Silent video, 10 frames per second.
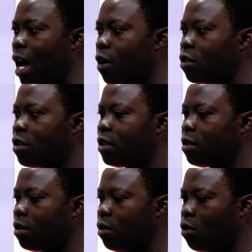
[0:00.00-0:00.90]
They are not,
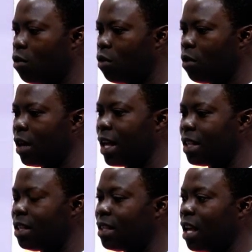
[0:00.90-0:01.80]

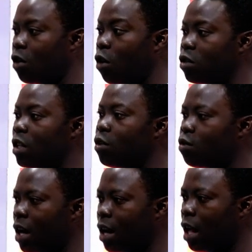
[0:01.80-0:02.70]
getting technology
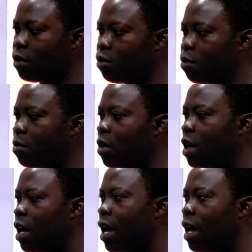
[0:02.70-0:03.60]
into the classroom.
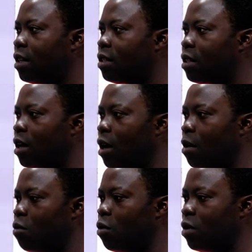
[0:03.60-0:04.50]
And
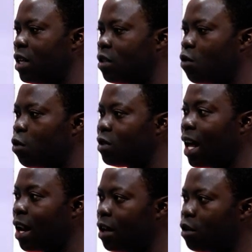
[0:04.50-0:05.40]
this goes
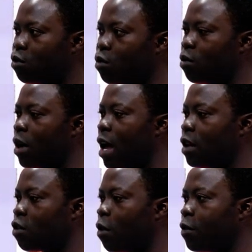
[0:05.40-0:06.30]
directly to
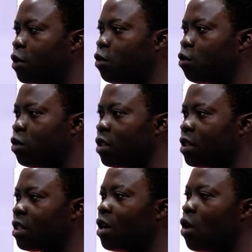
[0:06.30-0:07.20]
heads of
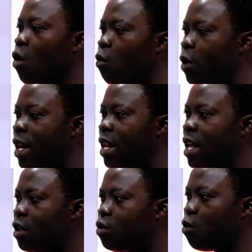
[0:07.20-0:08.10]
institutions. We
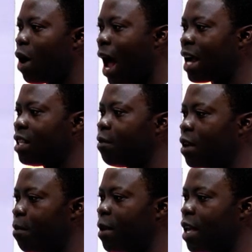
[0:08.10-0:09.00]
need to
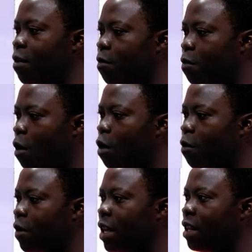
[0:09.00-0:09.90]
actively be
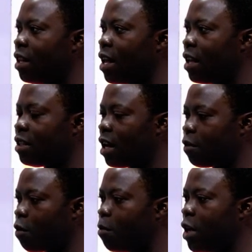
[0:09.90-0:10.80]
involved in the
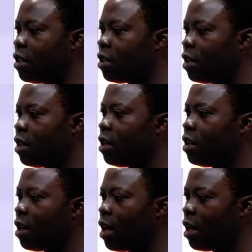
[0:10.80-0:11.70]
transformation
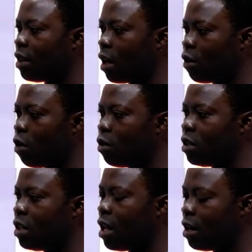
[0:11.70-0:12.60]
in the
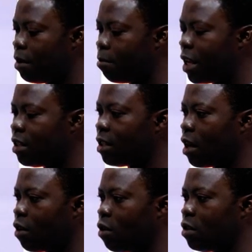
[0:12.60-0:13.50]
technology and the emerging
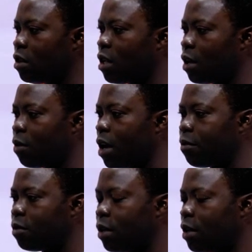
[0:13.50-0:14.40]
technologies that we
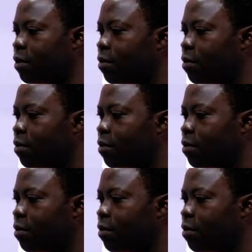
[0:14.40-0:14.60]
have today.